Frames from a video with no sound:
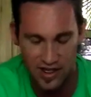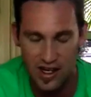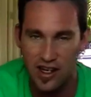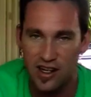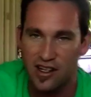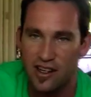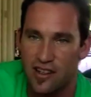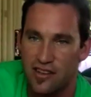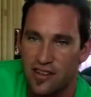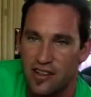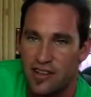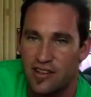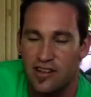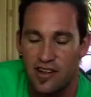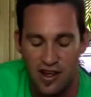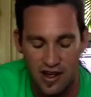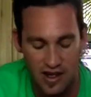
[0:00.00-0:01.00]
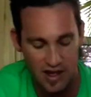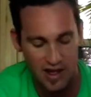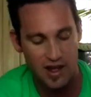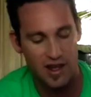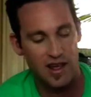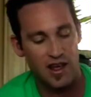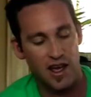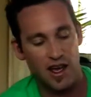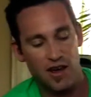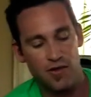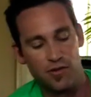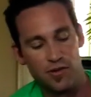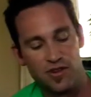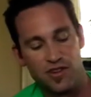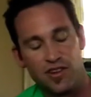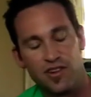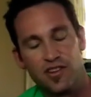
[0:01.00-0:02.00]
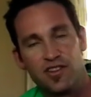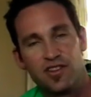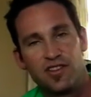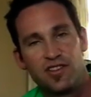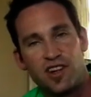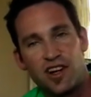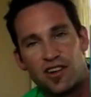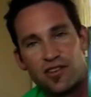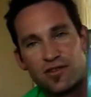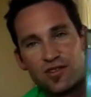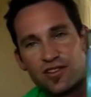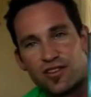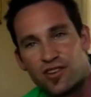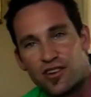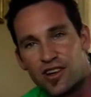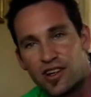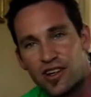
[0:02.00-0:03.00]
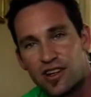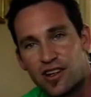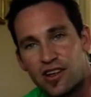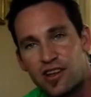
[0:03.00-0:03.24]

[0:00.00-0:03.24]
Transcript: they are classics. Also Jungle Strike.